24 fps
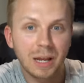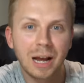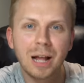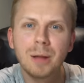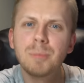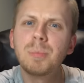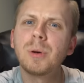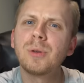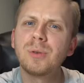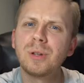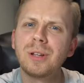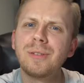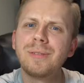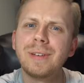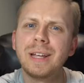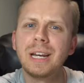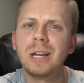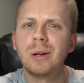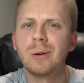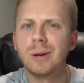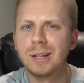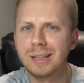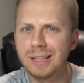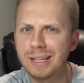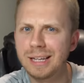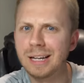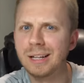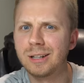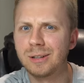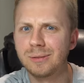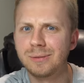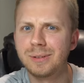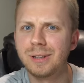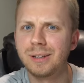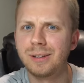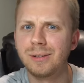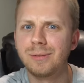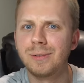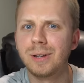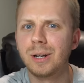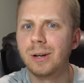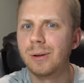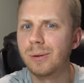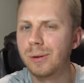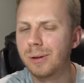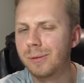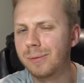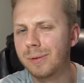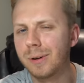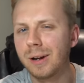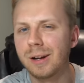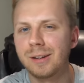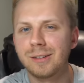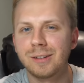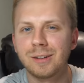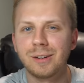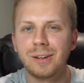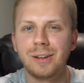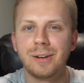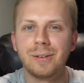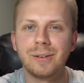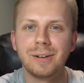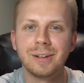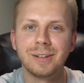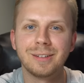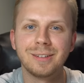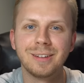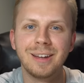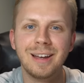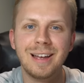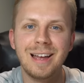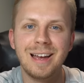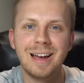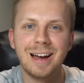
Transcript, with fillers: I'll post a video at the end of this video if you guys are curious.